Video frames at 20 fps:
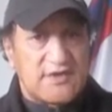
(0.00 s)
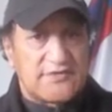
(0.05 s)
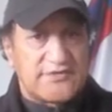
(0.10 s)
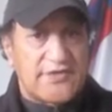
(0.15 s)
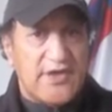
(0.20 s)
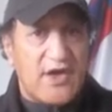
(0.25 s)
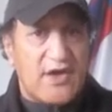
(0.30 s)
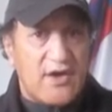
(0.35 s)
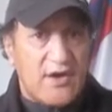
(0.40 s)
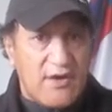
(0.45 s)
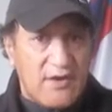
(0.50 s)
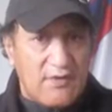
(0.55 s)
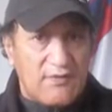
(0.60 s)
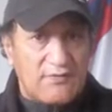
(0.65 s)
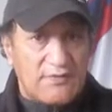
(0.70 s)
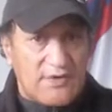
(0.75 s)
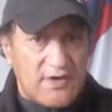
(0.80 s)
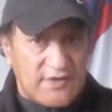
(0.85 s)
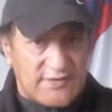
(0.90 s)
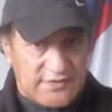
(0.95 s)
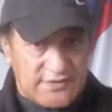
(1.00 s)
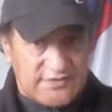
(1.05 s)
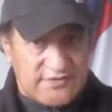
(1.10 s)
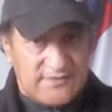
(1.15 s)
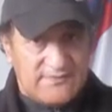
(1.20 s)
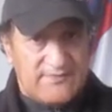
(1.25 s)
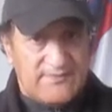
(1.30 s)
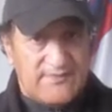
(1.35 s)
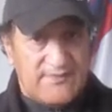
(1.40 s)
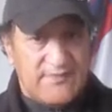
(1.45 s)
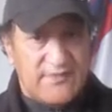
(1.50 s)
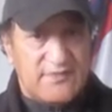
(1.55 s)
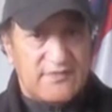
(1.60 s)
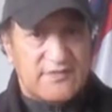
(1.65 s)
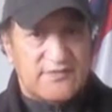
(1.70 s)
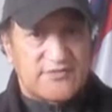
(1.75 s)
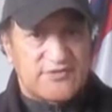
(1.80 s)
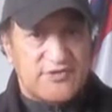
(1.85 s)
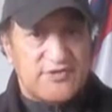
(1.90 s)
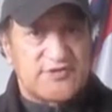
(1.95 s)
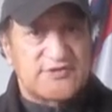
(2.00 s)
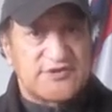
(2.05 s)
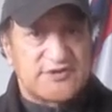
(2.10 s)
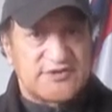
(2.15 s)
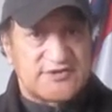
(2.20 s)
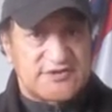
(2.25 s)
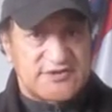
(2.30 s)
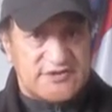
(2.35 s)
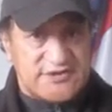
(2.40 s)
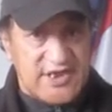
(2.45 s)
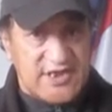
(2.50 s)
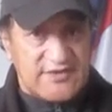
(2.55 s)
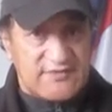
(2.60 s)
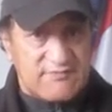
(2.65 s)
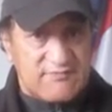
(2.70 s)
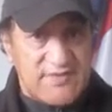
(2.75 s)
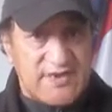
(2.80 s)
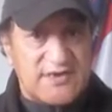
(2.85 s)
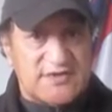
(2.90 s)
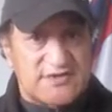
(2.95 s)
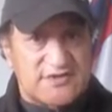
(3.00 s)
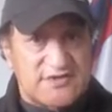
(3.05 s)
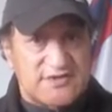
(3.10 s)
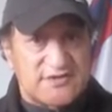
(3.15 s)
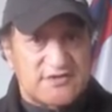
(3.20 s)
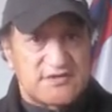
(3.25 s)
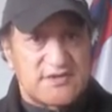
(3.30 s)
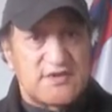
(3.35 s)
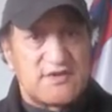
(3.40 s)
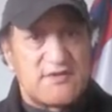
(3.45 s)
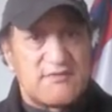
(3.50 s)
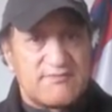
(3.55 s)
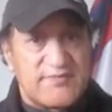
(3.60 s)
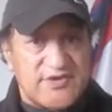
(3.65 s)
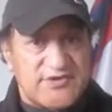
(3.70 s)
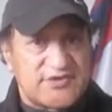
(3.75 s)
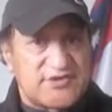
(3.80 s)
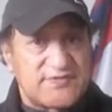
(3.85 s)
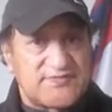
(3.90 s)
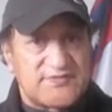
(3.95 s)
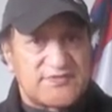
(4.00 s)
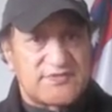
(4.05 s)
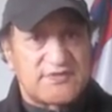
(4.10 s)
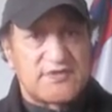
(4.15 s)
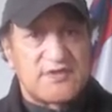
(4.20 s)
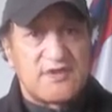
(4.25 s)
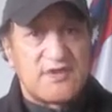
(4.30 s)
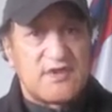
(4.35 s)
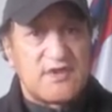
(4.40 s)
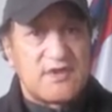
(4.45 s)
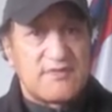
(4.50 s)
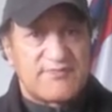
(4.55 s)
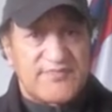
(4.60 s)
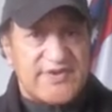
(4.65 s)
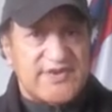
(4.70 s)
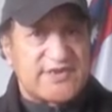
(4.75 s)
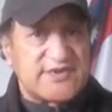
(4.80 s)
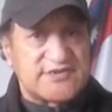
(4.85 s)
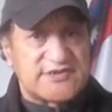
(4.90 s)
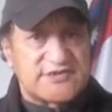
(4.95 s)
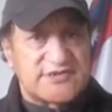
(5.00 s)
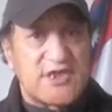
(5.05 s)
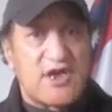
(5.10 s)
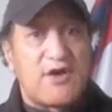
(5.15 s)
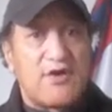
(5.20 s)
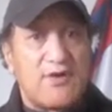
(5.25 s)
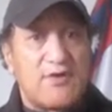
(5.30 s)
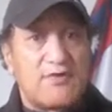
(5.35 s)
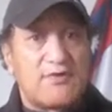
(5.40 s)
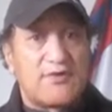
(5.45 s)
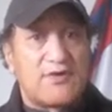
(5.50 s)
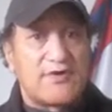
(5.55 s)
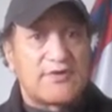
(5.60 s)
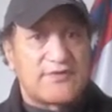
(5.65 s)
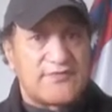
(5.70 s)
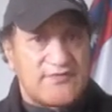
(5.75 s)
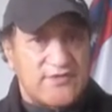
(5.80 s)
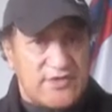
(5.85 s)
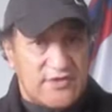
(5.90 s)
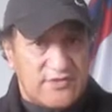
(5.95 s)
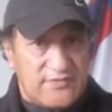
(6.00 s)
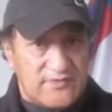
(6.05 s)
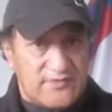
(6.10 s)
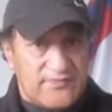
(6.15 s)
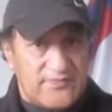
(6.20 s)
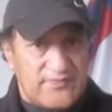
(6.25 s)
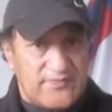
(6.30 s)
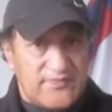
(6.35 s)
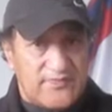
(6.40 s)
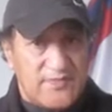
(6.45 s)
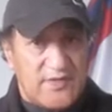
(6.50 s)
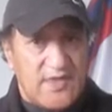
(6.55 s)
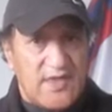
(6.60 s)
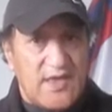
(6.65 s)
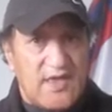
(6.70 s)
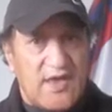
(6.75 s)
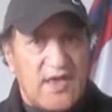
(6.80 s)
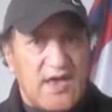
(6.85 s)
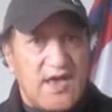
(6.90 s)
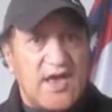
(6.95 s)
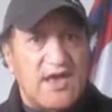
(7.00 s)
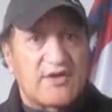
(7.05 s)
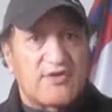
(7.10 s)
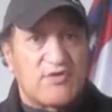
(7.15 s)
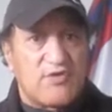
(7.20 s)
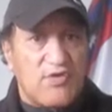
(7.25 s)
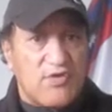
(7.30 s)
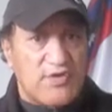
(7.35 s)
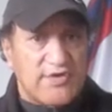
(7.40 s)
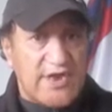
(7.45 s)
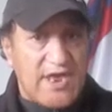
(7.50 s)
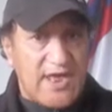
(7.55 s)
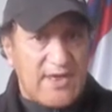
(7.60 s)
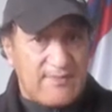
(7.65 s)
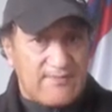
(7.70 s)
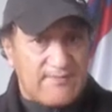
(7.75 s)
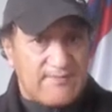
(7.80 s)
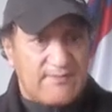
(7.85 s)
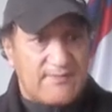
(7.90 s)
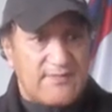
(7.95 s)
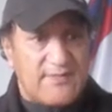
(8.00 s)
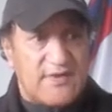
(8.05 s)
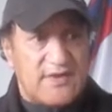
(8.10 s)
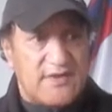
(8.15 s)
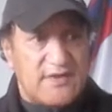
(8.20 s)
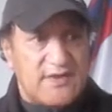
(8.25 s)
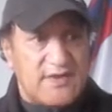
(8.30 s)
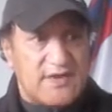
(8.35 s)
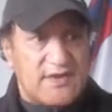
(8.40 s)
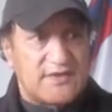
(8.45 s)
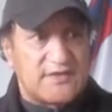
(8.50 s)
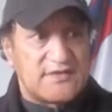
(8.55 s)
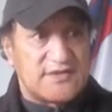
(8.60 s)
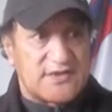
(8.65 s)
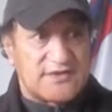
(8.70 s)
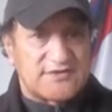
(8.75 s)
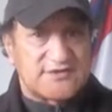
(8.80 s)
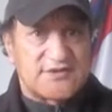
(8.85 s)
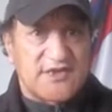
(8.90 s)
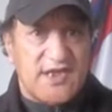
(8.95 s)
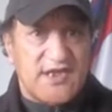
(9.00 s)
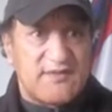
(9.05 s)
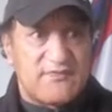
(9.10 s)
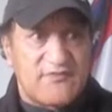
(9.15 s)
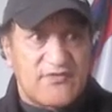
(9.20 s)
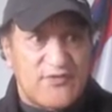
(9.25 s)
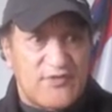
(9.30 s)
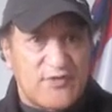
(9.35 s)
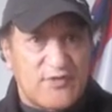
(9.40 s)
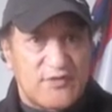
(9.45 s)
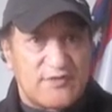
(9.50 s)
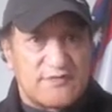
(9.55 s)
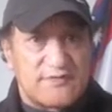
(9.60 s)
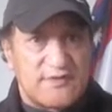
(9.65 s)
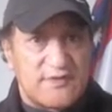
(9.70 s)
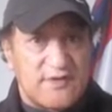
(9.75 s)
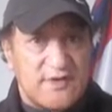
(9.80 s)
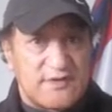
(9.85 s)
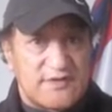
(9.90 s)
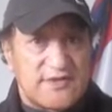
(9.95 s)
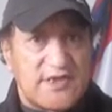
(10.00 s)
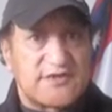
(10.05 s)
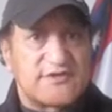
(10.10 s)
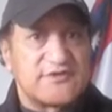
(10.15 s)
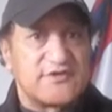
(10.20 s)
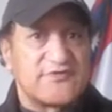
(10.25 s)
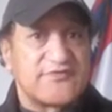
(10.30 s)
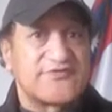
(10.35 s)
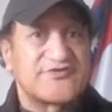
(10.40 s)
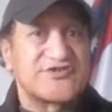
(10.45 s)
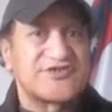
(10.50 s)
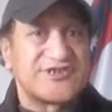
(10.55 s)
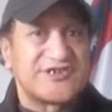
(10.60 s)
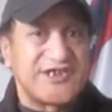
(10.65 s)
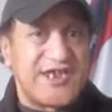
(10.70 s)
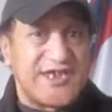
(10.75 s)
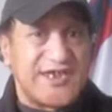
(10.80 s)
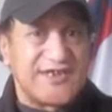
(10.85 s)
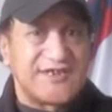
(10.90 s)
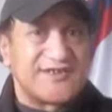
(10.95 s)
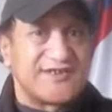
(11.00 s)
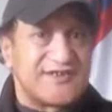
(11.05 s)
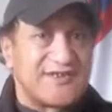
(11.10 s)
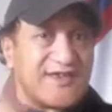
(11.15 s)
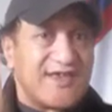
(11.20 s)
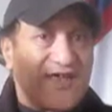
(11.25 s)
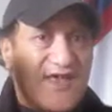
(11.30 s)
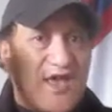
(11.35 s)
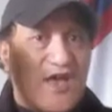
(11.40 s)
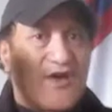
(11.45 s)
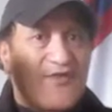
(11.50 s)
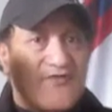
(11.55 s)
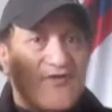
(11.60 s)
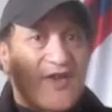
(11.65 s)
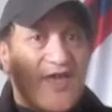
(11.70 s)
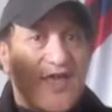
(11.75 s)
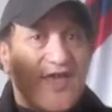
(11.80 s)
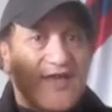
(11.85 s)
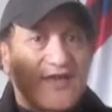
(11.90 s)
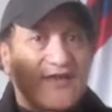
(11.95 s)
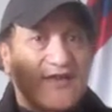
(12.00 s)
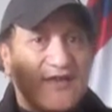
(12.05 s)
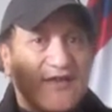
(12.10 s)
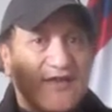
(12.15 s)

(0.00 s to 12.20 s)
the whole lot of them, church and state, ministers, bishops, priests, the whole lot of you are caught up in the same fraud that you've shared our flag